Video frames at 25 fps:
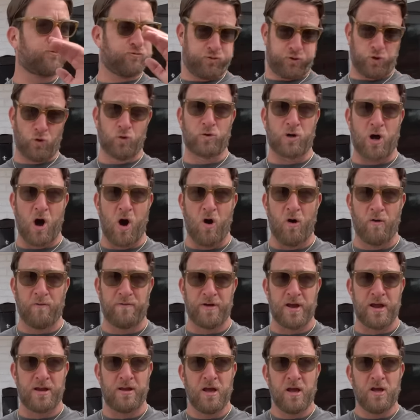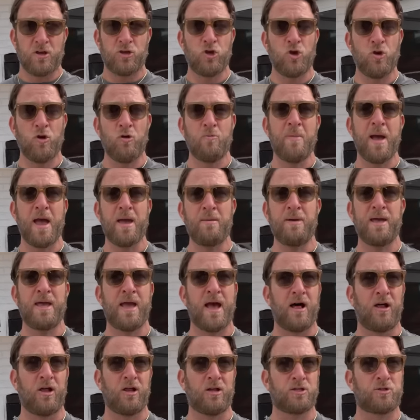through COVID, you may be
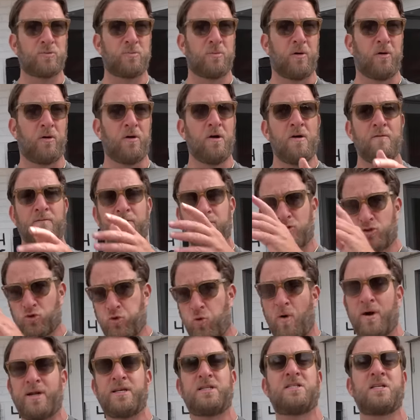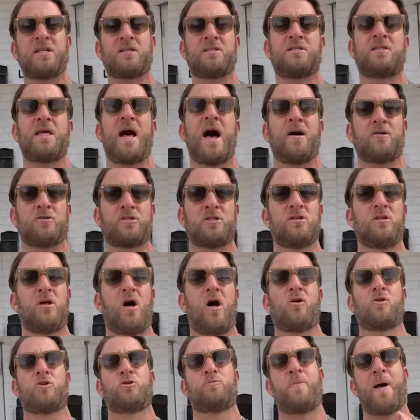eligible for
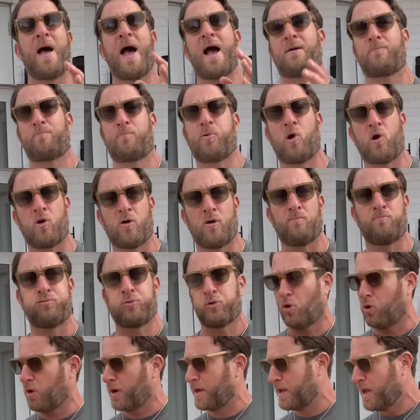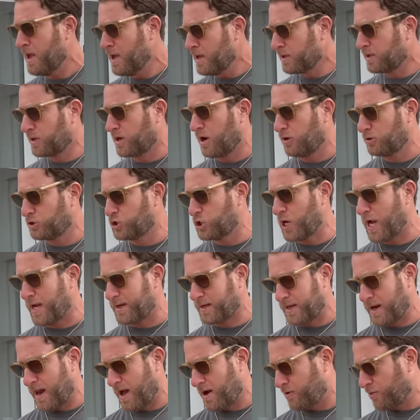$26,000 back per employee. Go
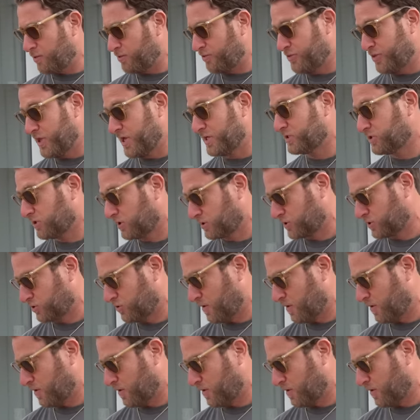check it out. This looks